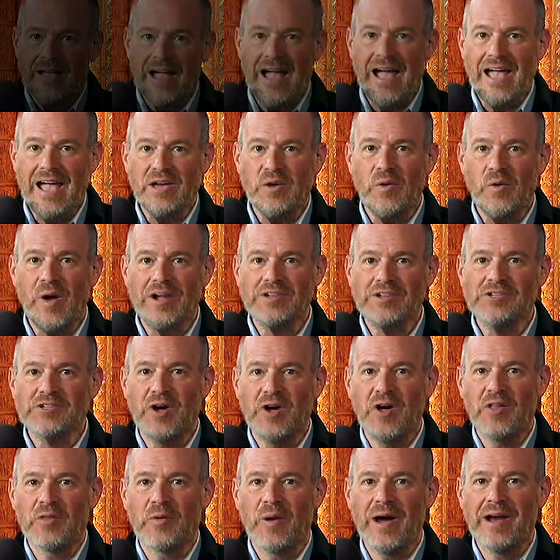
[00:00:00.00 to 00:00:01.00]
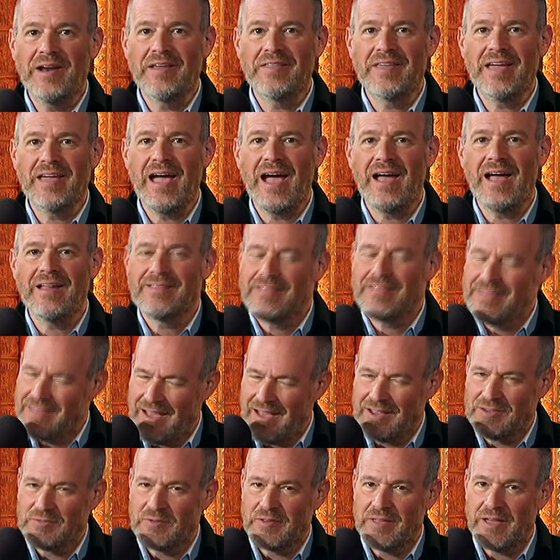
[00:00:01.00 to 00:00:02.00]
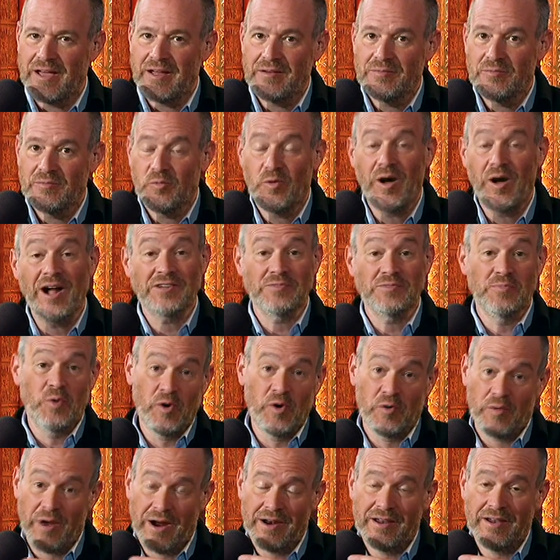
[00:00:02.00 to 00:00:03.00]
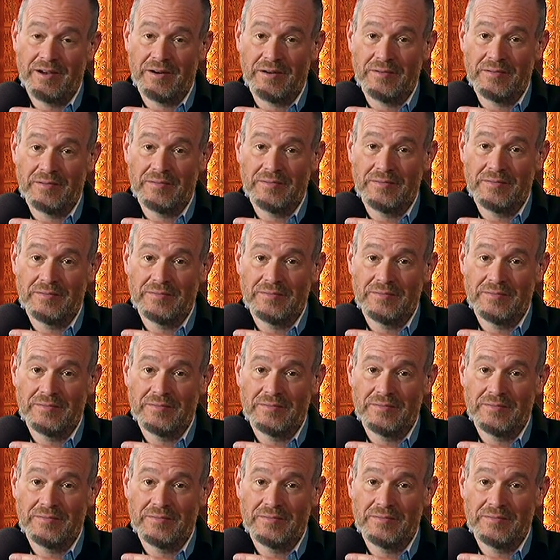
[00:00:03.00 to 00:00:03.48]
hey, you watched all the way to the end. Thanks for that. Watch more right here.